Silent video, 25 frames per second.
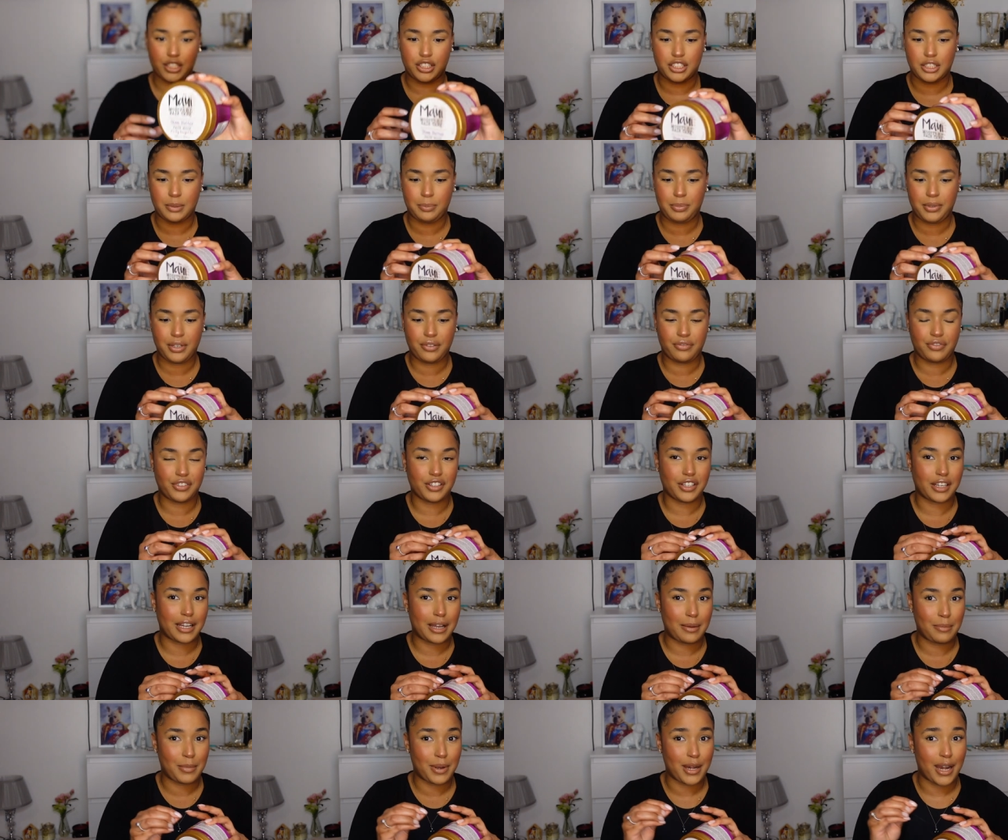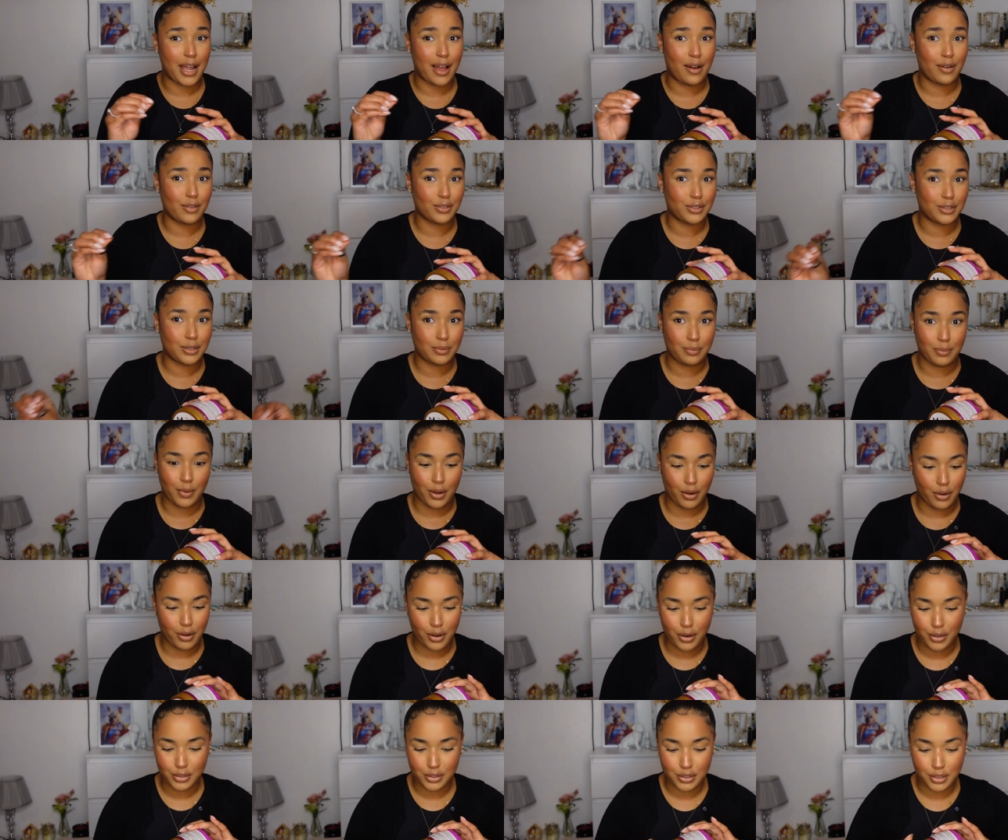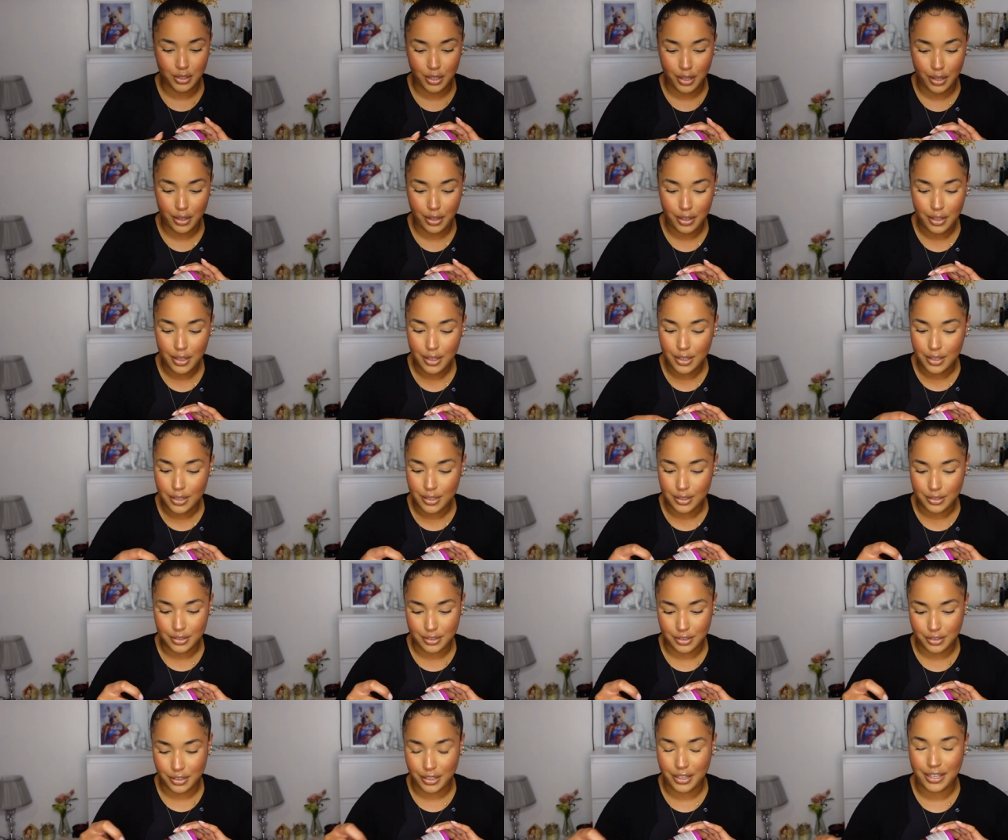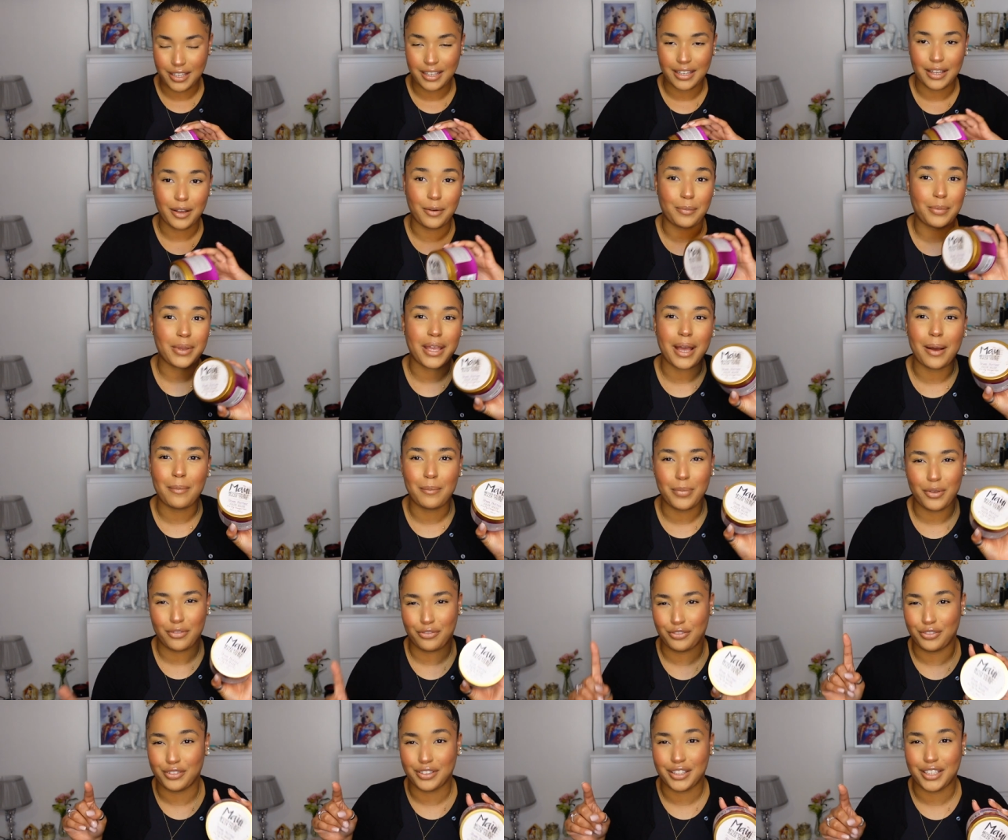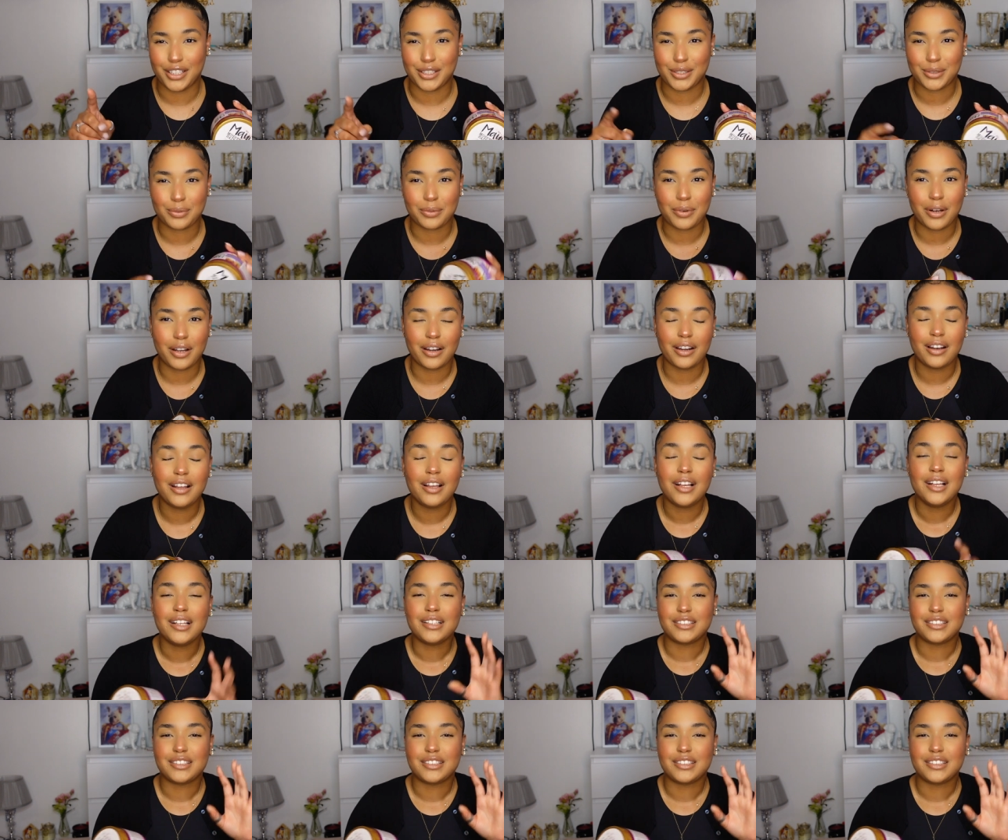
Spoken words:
it should be a video coming out tomorrow or so, so it'll be up before this one.